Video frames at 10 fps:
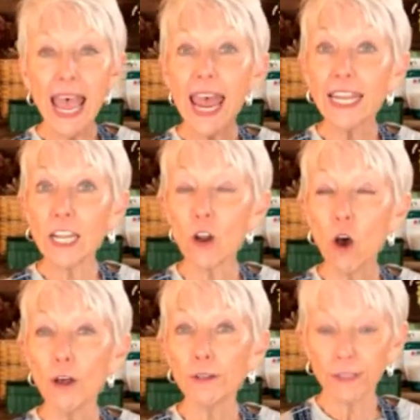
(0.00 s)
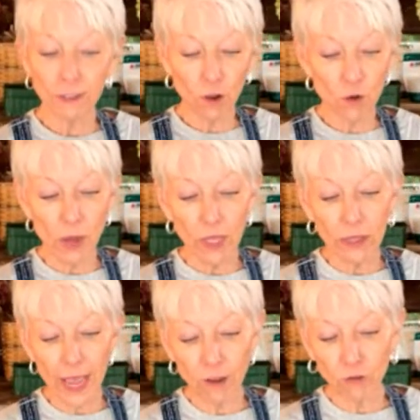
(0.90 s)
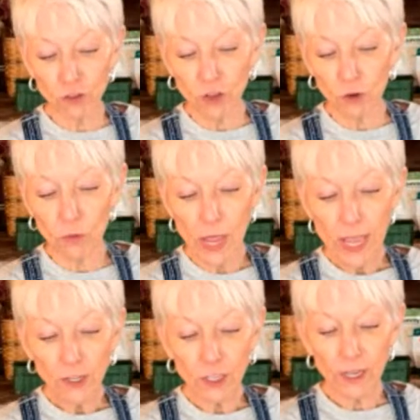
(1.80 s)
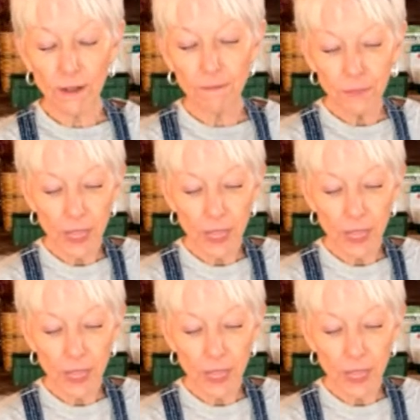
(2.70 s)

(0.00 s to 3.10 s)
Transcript: And it also allows you to,